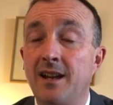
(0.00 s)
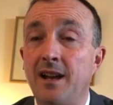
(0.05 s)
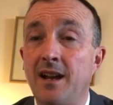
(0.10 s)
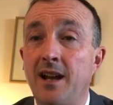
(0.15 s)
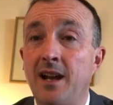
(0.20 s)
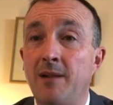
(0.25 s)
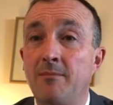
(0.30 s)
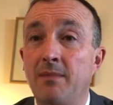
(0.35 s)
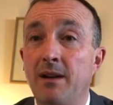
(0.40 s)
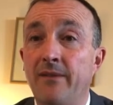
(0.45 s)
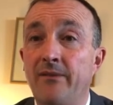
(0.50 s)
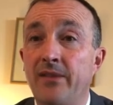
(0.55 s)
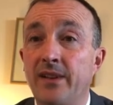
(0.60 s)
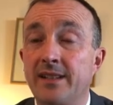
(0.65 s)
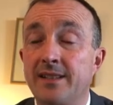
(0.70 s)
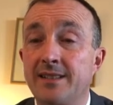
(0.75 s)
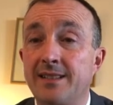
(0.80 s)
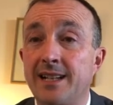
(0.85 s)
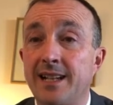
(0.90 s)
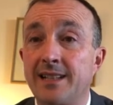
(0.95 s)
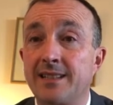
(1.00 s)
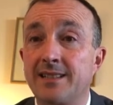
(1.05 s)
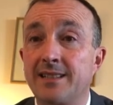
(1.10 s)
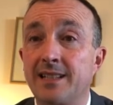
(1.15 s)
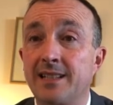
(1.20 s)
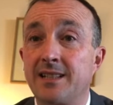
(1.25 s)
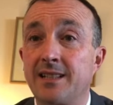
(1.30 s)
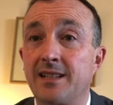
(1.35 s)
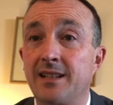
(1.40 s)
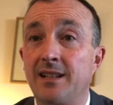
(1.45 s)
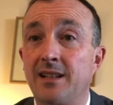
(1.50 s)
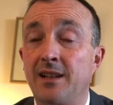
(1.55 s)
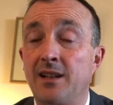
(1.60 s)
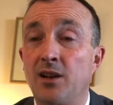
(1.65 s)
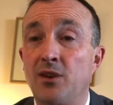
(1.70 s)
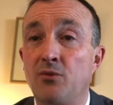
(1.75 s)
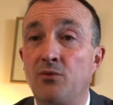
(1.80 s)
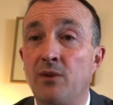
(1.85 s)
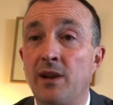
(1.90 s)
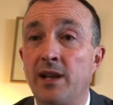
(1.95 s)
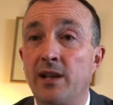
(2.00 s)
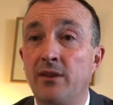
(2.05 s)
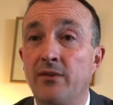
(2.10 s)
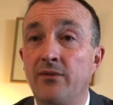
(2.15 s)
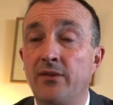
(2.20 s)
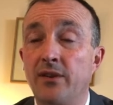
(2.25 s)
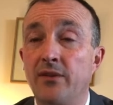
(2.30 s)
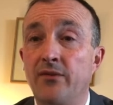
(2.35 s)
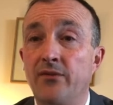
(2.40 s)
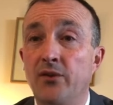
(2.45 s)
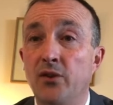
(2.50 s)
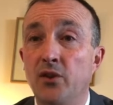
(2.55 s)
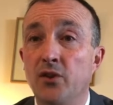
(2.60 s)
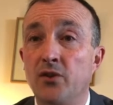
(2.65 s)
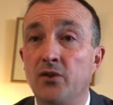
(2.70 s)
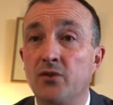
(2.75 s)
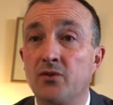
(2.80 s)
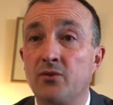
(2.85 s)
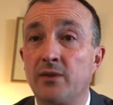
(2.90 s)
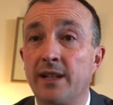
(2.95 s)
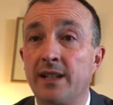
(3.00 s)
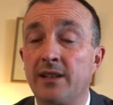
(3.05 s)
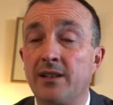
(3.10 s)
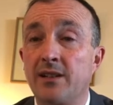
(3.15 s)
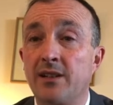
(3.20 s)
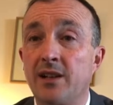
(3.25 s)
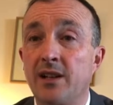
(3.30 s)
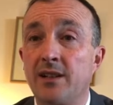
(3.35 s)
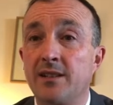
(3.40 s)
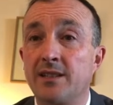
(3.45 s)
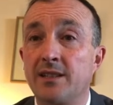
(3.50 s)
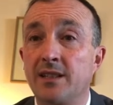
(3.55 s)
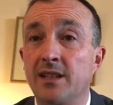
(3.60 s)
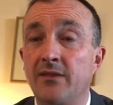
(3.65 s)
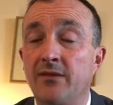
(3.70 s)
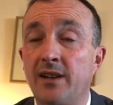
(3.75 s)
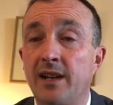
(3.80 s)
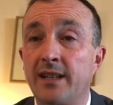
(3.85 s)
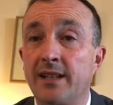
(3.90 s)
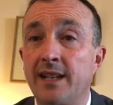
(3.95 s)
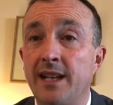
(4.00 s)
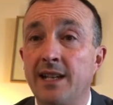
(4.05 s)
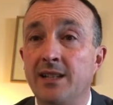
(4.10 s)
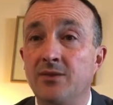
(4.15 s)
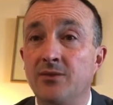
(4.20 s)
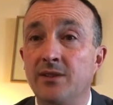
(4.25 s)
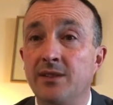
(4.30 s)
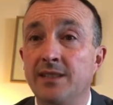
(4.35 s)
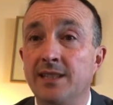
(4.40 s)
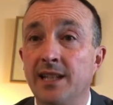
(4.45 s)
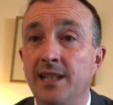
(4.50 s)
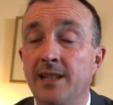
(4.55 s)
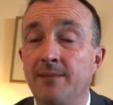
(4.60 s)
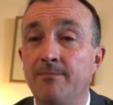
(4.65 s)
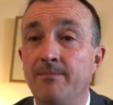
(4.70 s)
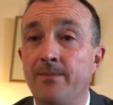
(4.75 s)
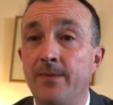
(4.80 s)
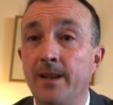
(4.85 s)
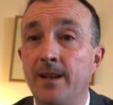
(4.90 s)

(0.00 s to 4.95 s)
a fantastic array of food and drink courtesy of our catering team,